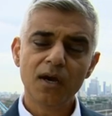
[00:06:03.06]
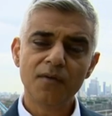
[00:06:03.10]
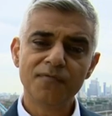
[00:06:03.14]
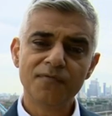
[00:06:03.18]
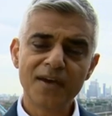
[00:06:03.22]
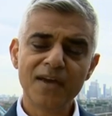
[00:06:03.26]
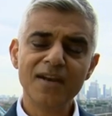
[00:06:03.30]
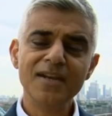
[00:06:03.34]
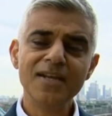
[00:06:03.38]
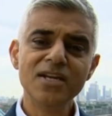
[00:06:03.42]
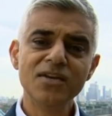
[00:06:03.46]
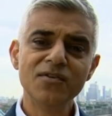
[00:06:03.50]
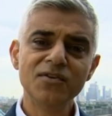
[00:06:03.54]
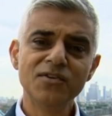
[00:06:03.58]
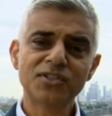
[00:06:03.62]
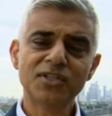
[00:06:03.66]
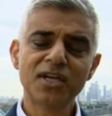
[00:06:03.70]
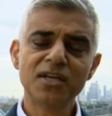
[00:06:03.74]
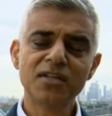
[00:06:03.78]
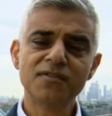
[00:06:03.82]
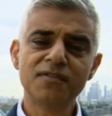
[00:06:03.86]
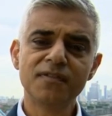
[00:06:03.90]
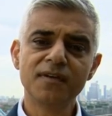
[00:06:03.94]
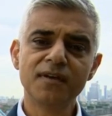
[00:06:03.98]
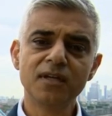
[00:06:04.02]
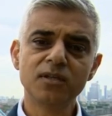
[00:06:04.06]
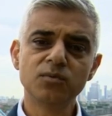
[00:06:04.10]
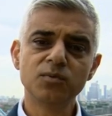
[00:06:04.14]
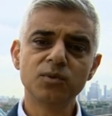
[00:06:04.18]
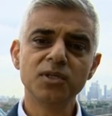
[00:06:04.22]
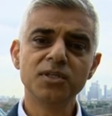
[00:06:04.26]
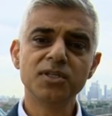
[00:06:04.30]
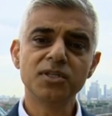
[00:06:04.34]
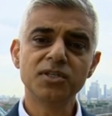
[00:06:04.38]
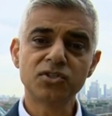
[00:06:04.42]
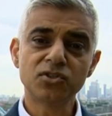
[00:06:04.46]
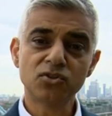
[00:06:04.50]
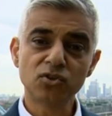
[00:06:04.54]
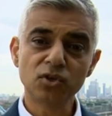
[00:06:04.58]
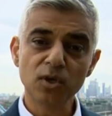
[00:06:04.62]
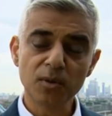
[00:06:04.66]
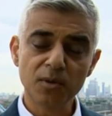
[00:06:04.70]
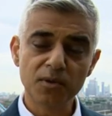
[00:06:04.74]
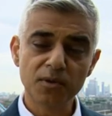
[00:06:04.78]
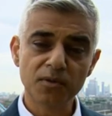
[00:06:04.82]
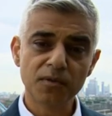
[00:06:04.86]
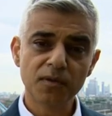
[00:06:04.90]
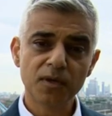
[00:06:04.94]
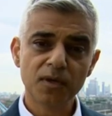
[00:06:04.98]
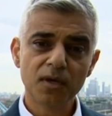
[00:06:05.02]
uh, their leader is saying things we
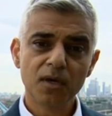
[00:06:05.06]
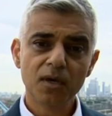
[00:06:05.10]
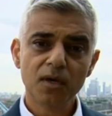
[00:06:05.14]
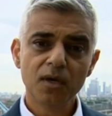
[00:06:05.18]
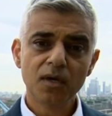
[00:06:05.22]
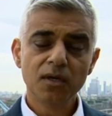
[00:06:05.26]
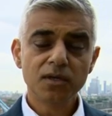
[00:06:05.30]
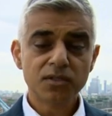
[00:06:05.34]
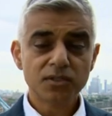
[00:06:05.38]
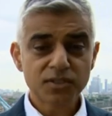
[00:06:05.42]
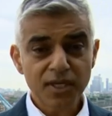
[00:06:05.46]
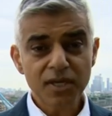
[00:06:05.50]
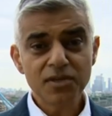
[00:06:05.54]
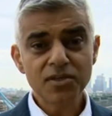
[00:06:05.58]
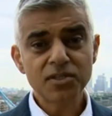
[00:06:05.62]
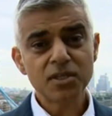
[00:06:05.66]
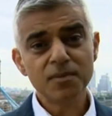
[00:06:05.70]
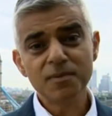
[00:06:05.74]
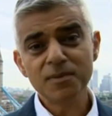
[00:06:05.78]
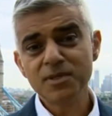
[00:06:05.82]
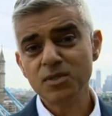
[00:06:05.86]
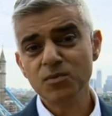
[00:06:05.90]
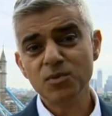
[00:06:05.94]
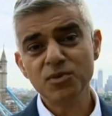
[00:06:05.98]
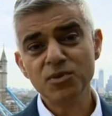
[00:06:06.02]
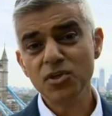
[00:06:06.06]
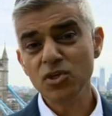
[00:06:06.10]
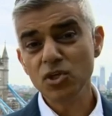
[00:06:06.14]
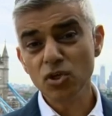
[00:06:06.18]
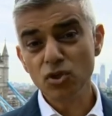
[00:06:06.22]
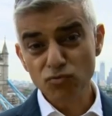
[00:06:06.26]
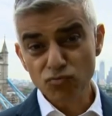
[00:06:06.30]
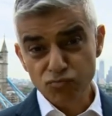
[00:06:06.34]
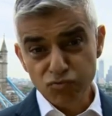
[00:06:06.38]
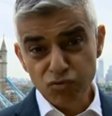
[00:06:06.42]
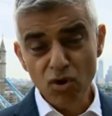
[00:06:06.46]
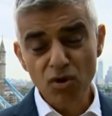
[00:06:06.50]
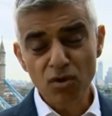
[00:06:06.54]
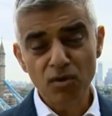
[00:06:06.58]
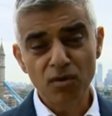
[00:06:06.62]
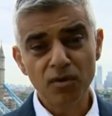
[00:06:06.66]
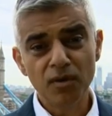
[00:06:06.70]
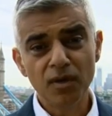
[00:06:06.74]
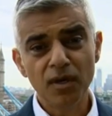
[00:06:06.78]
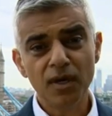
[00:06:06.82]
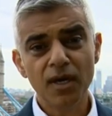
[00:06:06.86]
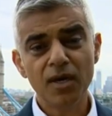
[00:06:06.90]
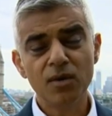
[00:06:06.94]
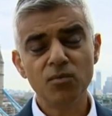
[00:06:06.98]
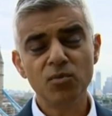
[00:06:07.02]
disagree with, say to them, listen, we think you're
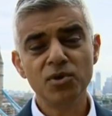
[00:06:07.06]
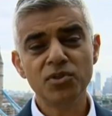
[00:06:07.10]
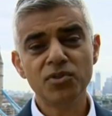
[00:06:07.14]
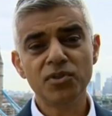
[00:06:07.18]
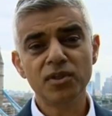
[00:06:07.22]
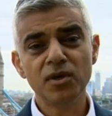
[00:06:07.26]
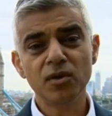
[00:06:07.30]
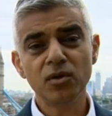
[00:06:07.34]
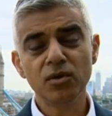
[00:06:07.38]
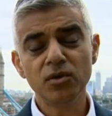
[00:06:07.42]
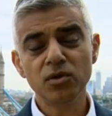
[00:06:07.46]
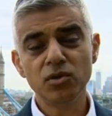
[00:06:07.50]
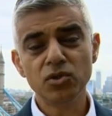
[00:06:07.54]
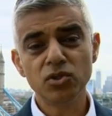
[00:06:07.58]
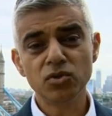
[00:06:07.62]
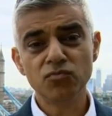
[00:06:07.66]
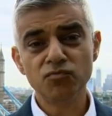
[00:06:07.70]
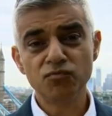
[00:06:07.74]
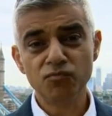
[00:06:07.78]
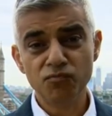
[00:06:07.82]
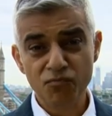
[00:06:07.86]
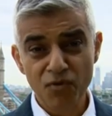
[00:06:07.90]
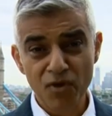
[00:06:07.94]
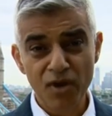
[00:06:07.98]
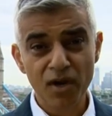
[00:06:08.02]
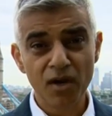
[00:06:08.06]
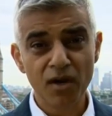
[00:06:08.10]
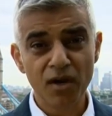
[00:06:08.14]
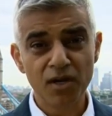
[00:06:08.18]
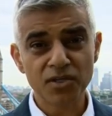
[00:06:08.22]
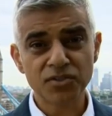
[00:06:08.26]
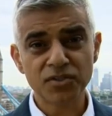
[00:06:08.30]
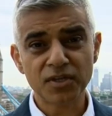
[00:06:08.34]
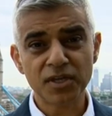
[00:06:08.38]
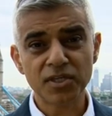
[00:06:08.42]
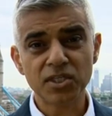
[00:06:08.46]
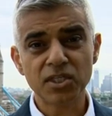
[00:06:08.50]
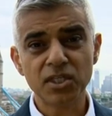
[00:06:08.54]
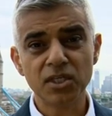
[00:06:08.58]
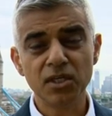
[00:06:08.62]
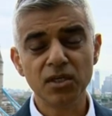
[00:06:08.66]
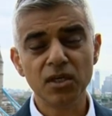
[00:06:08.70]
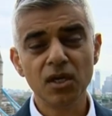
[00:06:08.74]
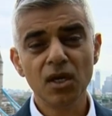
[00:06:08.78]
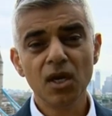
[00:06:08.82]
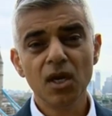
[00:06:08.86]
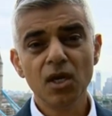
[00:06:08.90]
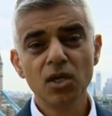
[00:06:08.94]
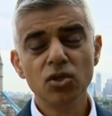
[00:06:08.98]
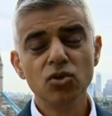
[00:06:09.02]
wrong, and we think you should realise that
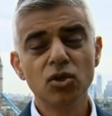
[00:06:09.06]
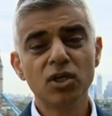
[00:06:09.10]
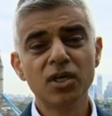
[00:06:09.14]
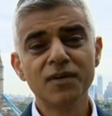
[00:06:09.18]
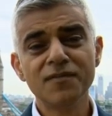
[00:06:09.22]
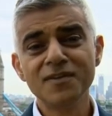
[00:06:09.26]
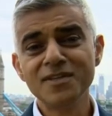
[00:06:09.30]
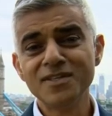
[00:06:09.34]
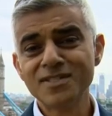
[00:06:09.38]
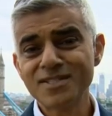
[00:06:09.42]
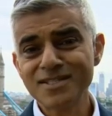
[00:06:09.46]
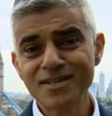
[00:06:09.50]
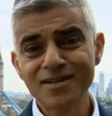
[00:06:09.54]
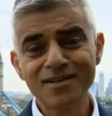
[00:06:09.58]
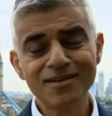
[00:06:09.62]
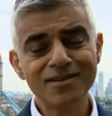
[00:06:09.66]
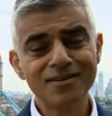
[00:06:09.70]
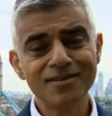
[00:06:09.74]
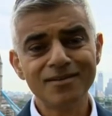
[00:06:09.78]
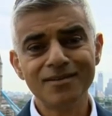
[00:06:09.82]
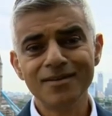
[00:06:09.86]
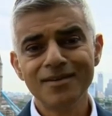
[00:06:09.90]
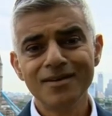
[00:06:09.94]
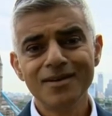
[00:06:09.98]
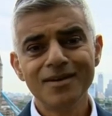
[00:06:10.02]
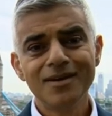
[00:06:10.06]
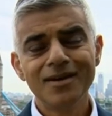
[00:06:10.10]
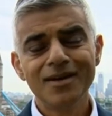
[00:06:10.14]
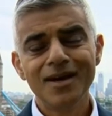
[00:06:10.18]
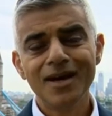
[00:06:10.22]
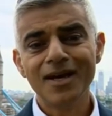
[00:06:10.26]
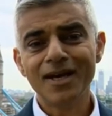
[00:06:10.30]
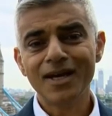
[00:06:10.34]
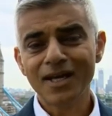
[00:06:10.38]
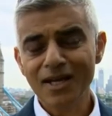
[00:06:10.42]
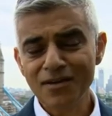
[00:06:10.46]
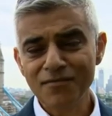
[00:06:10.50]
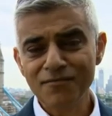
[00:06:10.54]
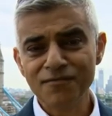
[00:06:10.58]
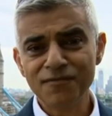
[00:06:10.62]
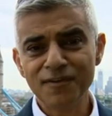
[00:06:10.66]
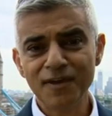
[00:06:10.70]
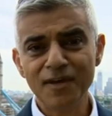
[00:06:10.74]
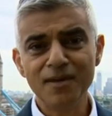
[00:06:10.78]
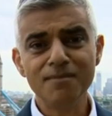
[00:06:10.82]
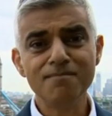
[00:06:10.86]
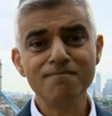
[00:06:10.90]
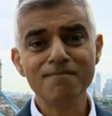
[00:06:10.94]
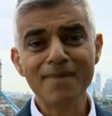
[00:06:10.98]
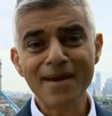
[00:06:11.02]
actually you're giving succour and
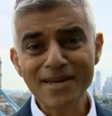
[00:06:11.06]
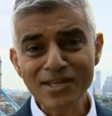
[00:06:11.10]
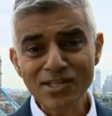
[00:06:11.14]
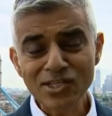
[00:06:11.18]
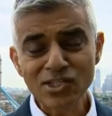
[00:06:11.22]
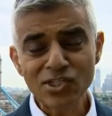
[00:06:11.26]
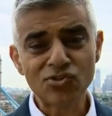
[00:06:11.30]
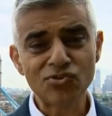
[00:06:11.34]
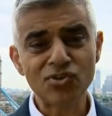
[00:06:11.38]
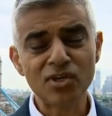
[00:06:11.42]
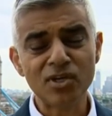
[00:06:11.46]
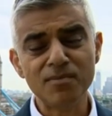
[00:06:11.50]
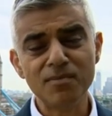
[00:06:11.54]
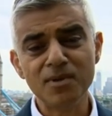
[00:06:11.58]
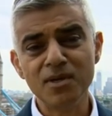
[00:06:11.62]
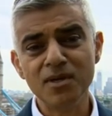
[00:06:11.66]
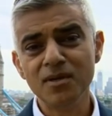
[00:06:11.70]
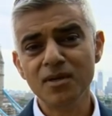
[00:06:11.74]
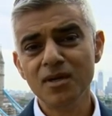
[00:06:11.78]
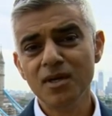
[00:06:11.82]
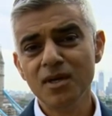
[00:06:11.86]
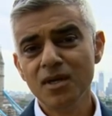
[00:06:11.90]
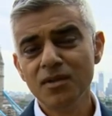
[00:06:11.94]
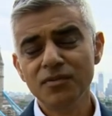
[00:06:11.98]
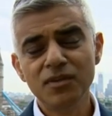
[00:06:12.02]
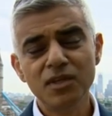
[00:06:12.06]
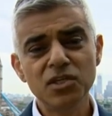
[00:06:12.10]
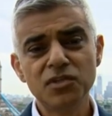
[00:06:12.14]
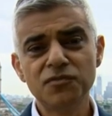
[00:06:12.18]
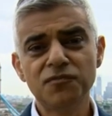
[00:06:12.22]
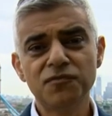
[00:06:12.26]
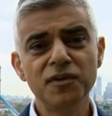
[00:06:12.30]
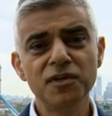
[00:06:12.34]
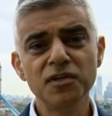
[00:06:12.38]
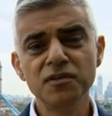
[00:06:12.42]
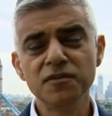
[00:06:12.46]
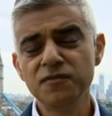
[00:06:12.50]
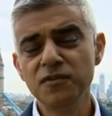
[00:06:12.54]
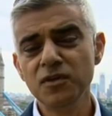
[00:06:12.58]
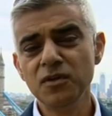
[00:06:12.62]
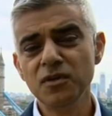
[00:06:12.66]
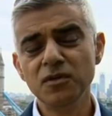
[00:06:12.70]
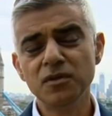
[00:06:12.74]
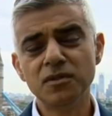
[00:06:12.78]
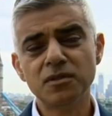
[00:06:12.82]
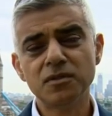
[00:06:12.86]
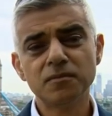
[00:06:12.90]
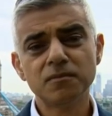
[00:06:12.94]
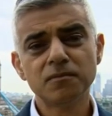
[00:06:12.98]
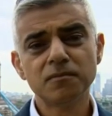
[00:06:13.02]
comfort and mainstreaming these fringe
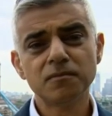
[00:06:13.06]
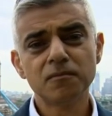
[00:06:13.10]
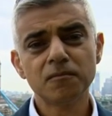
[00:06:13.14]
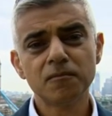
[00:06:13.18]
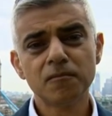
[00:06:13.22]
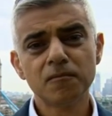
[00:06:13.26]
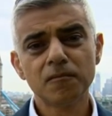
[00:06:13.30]
views.